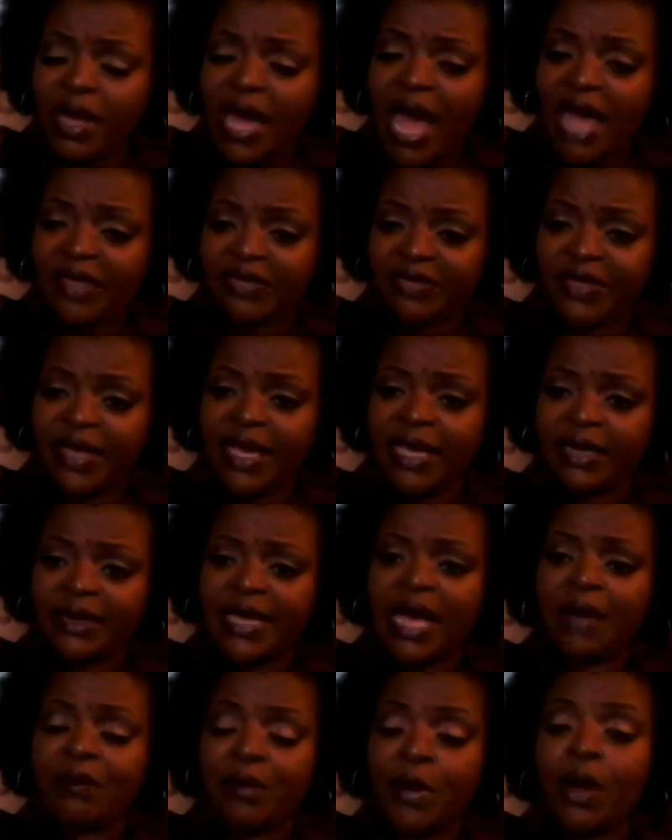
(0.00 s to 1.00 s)
I think
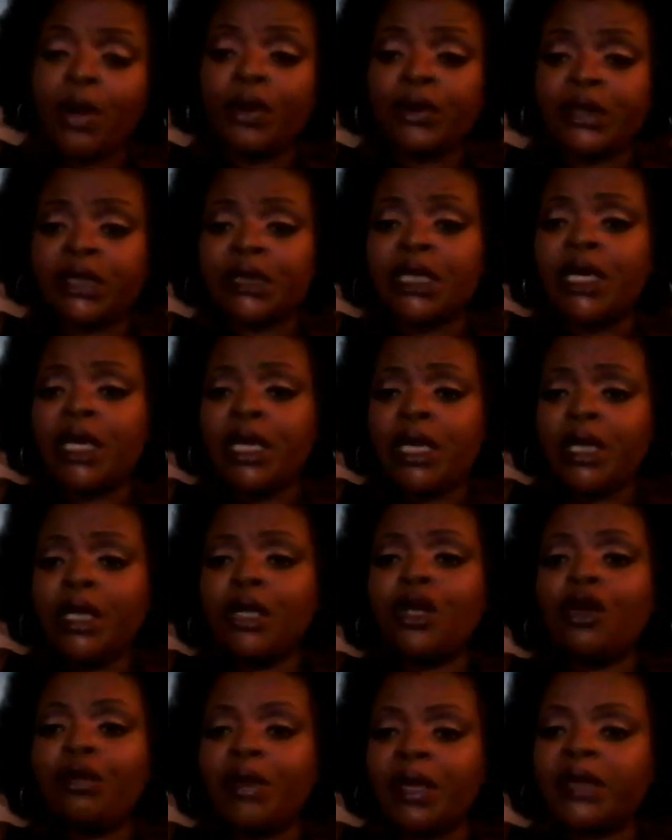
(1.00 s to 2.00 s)
that most
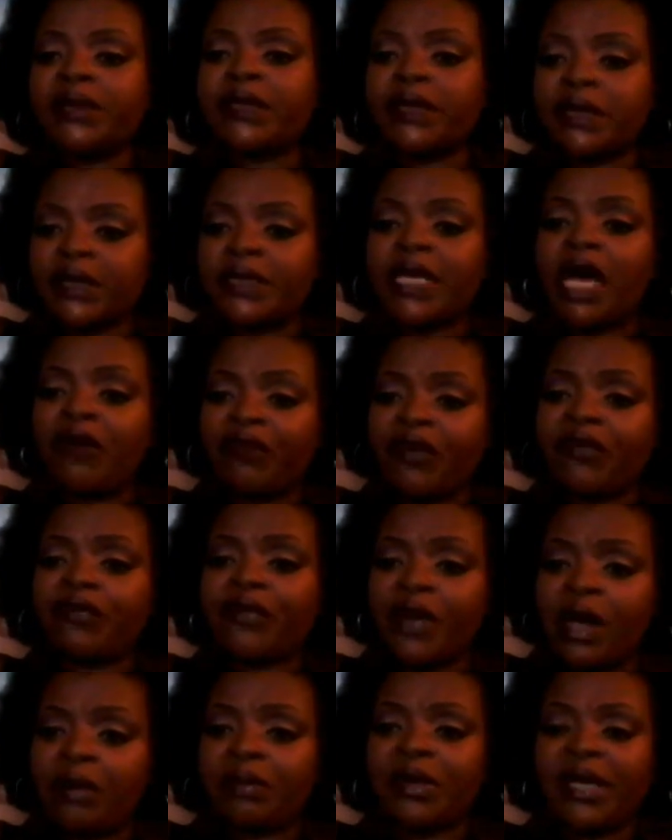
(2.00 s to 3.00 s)
humans suffer
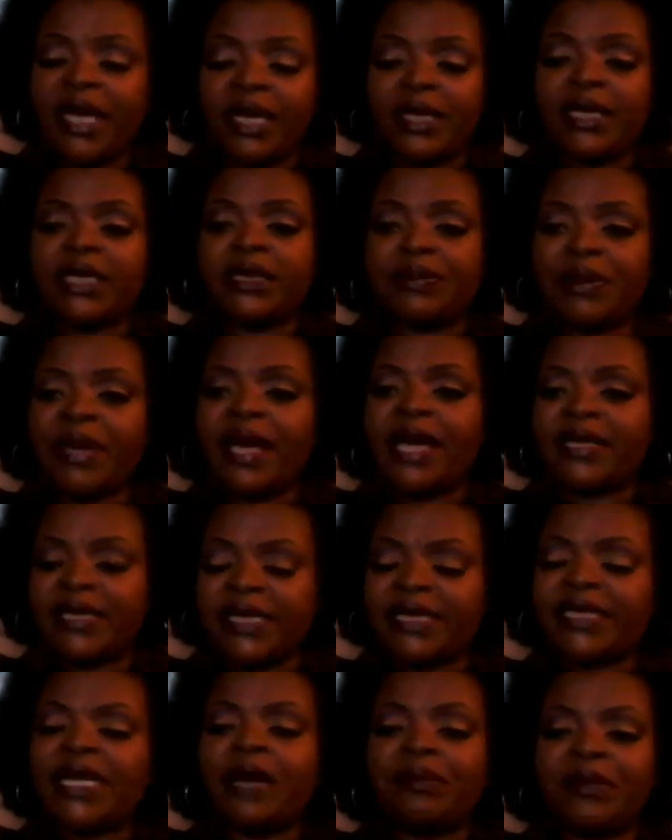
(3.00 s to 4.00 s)
from, because
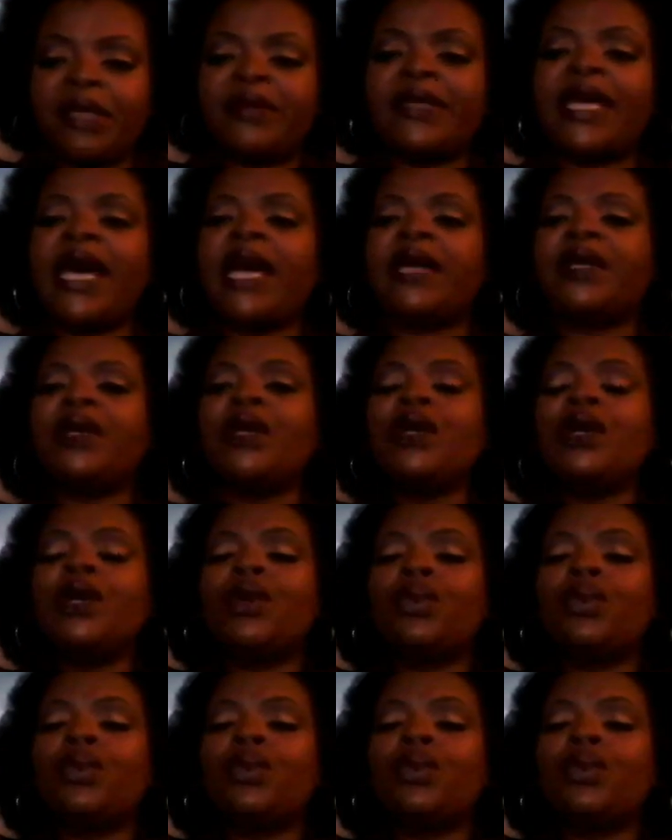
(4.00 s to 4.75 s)
it's something that